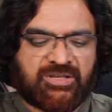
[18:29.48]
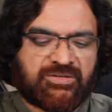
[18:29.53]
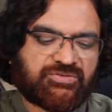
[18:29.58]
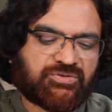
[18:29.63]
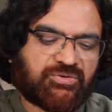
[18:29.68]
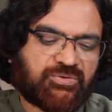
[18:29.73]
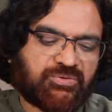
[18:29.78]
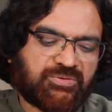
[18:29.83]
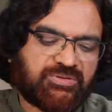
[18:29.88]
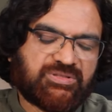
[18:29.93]

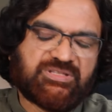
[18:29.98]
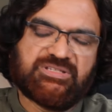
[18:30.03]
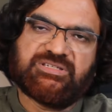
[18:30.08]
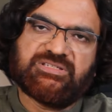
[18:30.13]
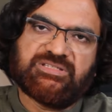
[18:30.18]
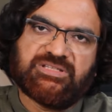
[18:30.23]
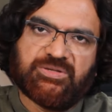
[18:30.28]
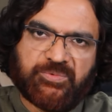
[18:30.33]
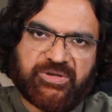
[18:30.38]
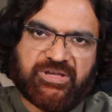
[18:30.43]
So this
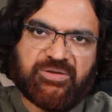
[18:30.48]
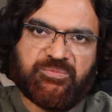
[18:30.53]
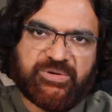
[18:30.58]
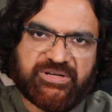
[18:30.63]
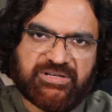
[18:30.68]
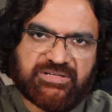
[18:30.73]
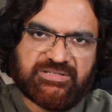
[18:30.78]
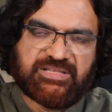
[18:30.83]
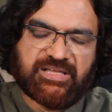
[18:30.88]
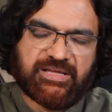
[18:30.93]
is the way
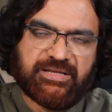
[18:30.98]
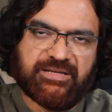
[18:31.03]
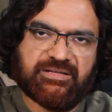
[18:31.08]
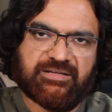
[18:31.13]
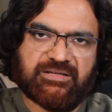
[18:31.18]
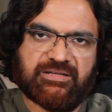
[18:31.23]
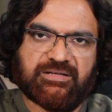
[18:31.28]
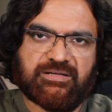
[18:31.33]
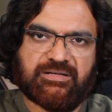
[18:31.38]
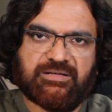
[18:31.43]
we
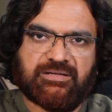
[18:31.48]
design